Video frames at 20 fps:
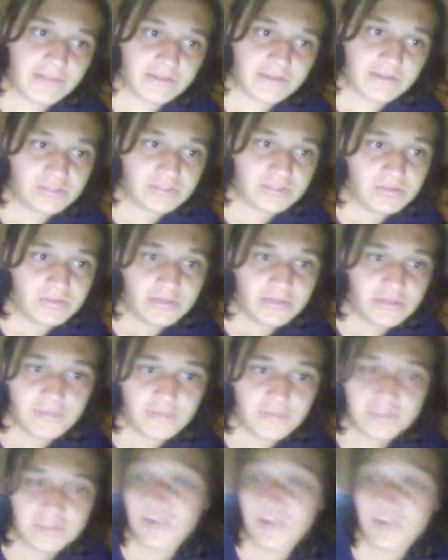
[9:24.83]
just lit
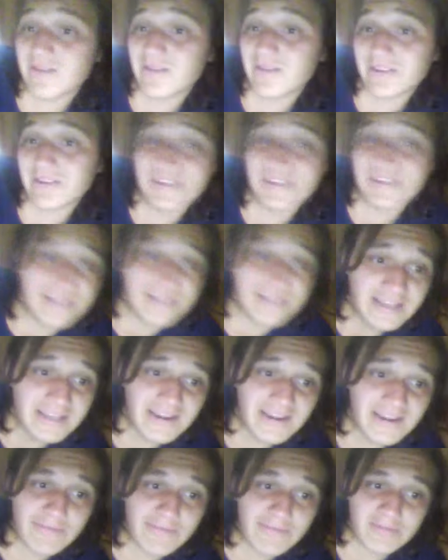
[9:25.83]
up. Sorry about that.
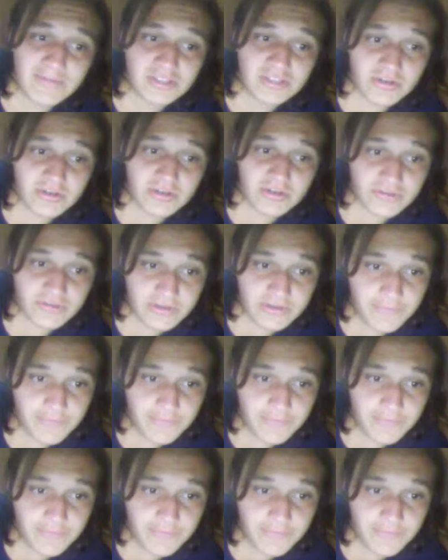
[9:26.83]
I put my charger in.